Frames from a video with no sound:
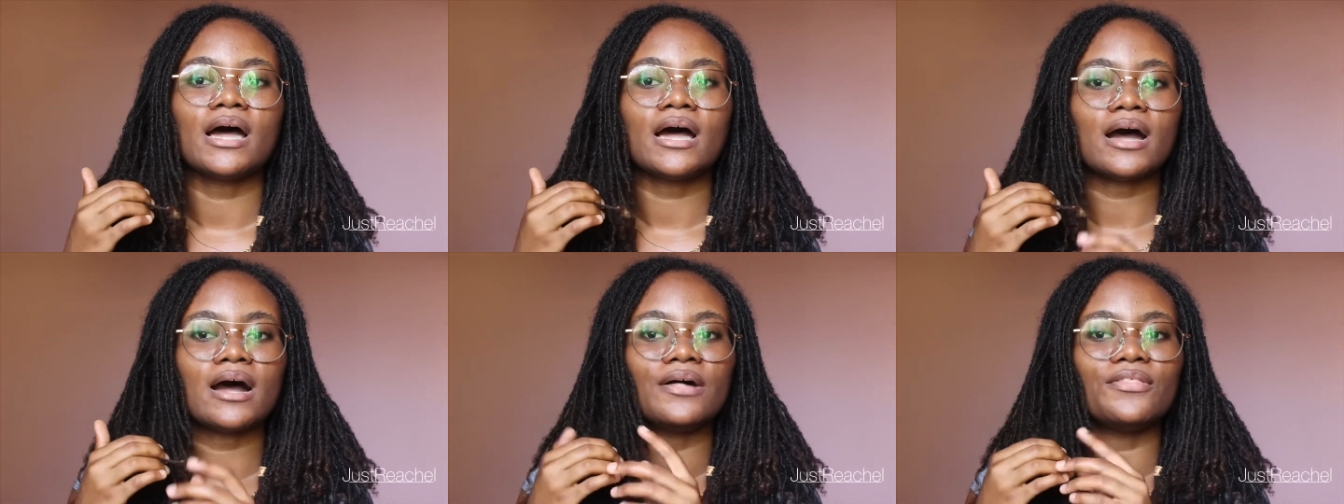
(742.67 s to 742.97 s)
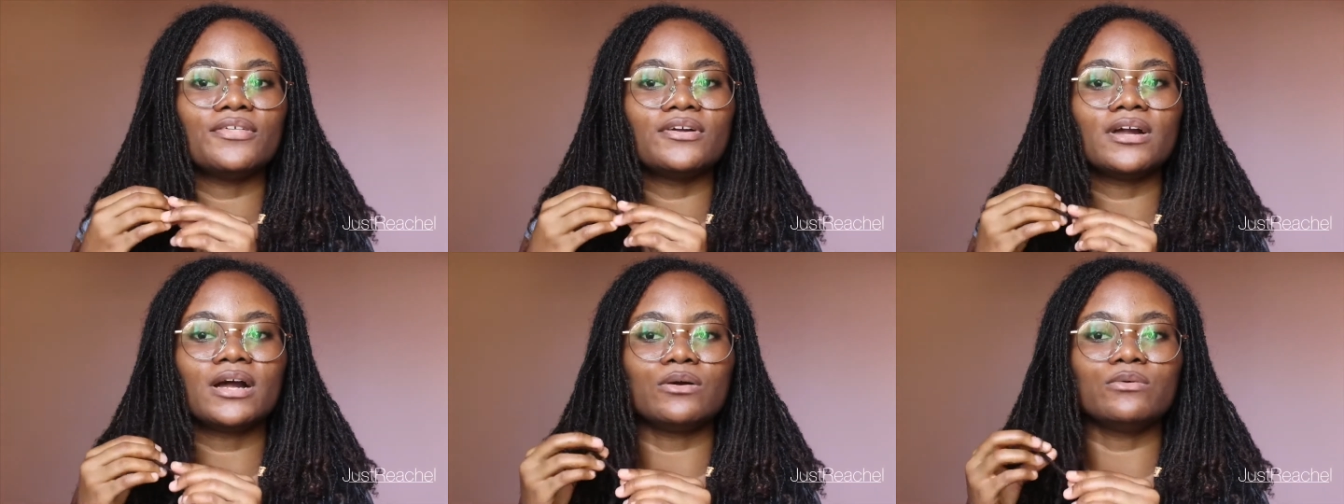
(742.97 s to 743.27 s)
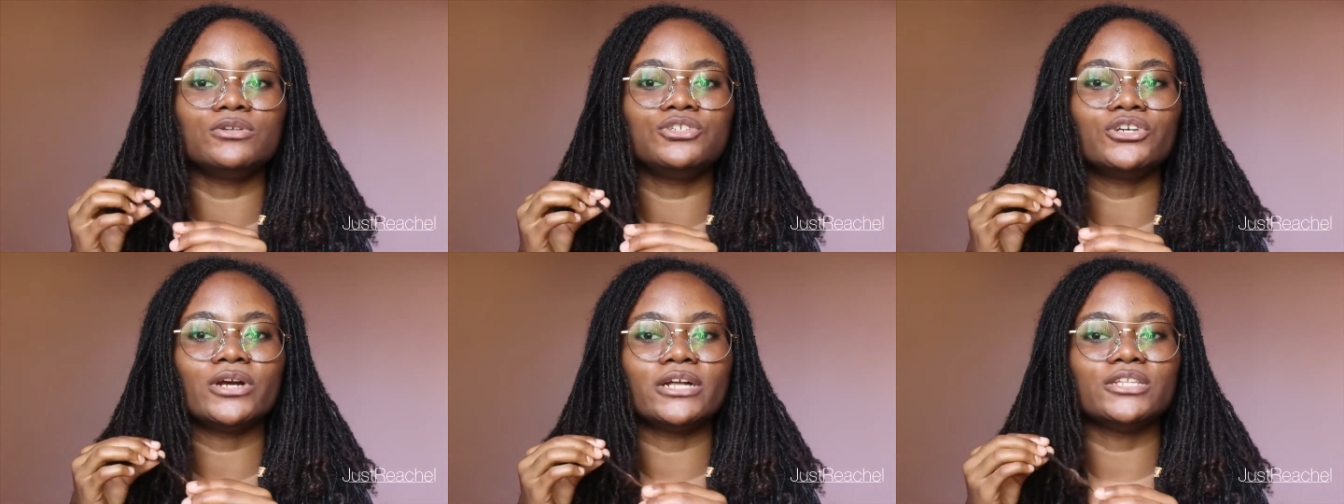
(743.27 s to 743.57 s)
I think I
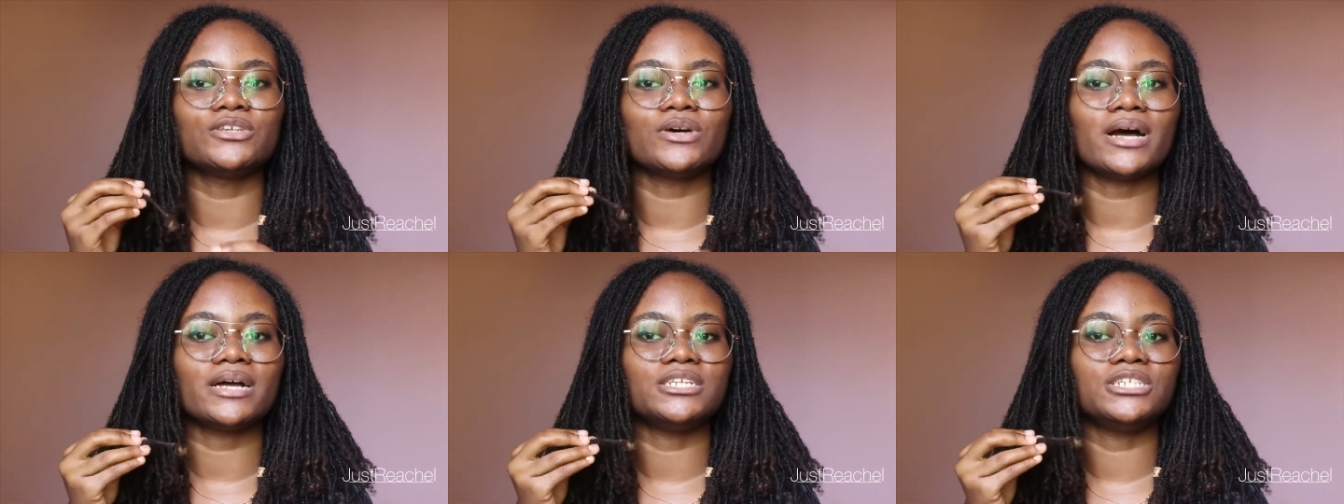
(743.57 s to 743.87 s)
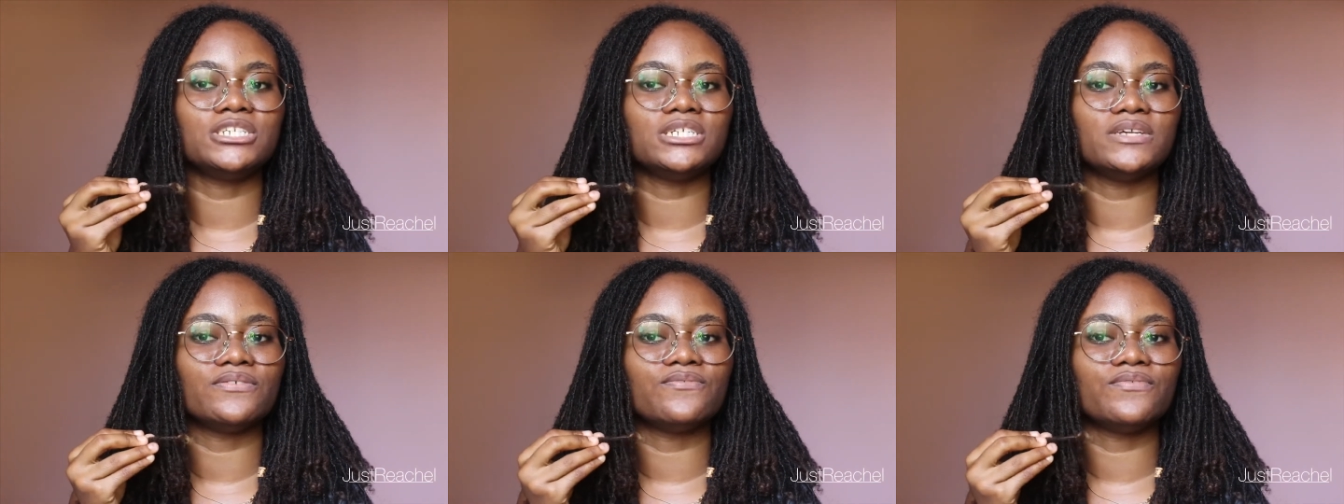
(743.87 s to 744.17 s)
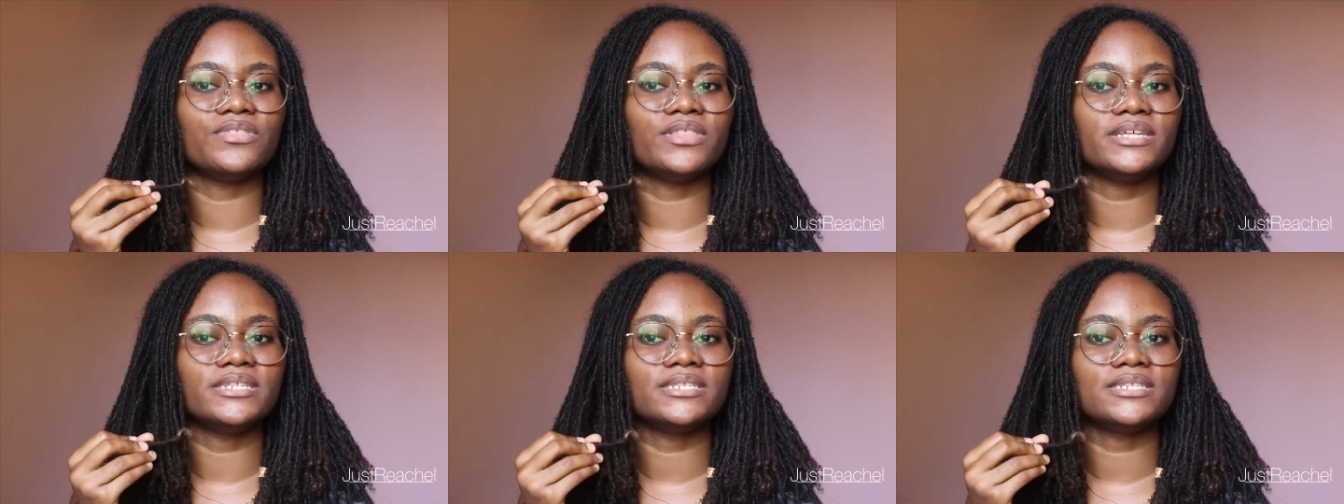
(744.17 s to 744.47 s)
will try to achieve
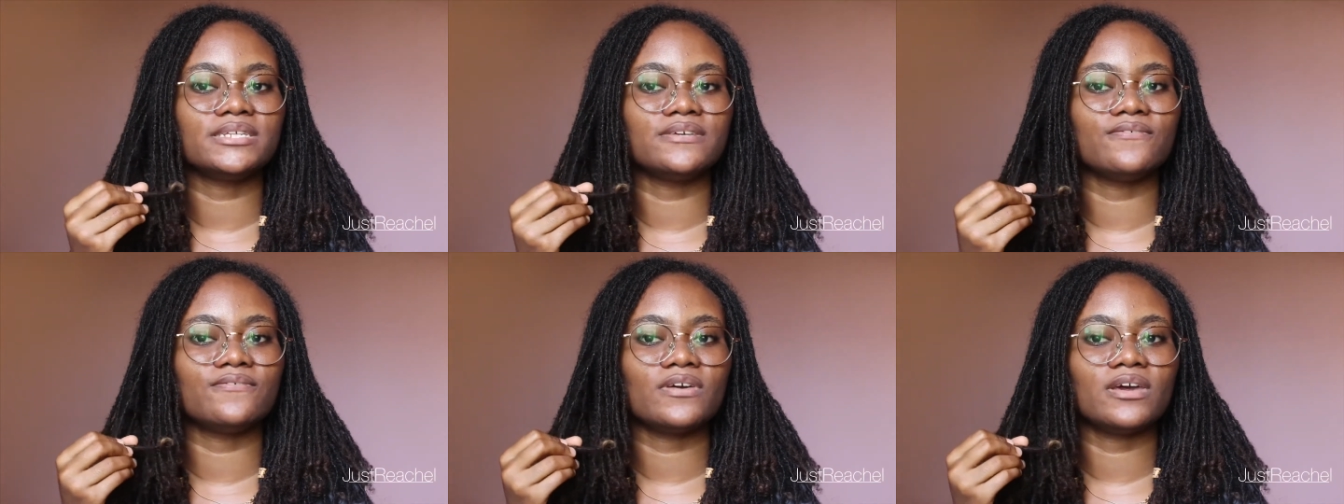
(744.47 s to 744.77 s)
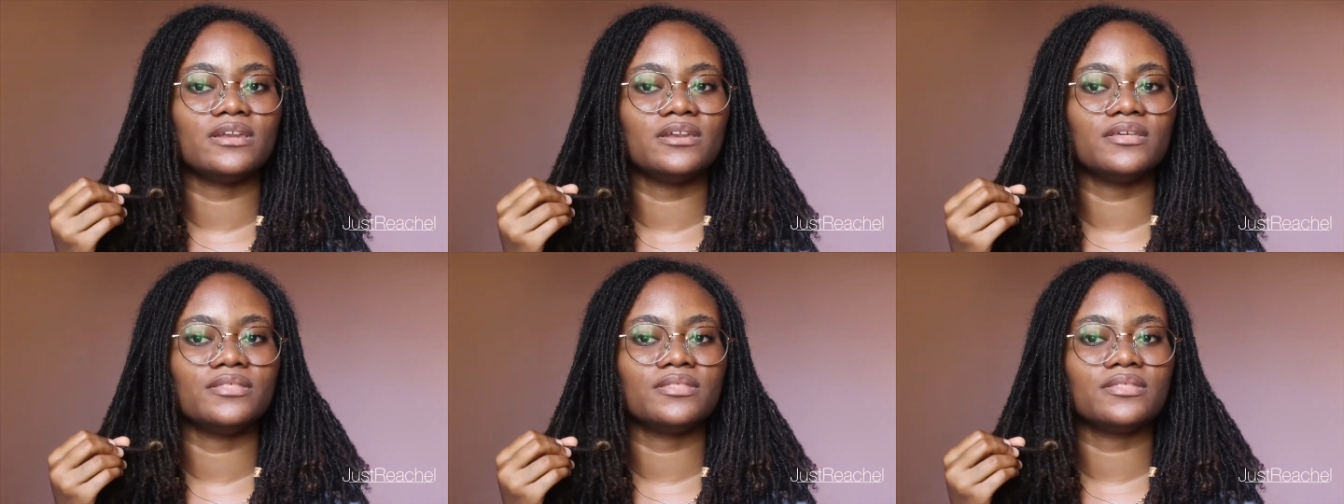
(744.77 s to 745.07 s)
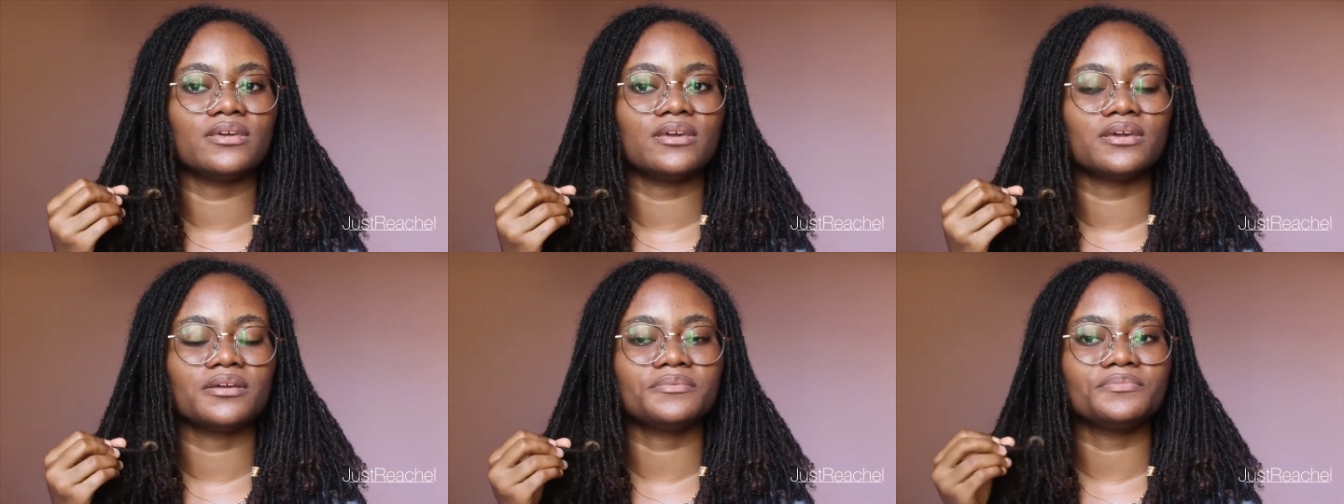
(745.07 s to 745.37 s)
this if
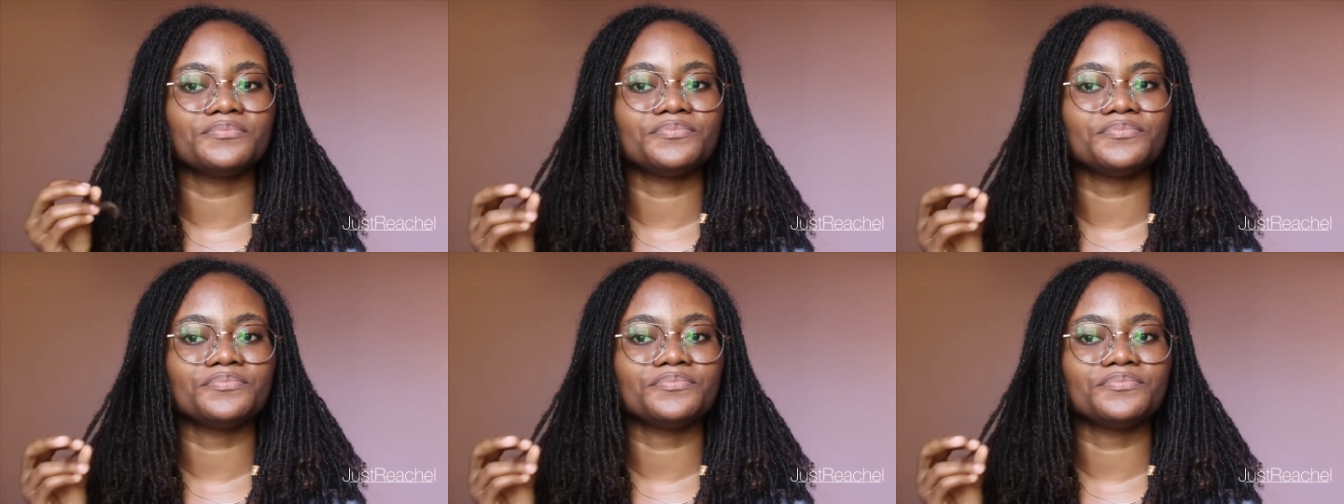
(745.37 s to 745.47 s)
anything.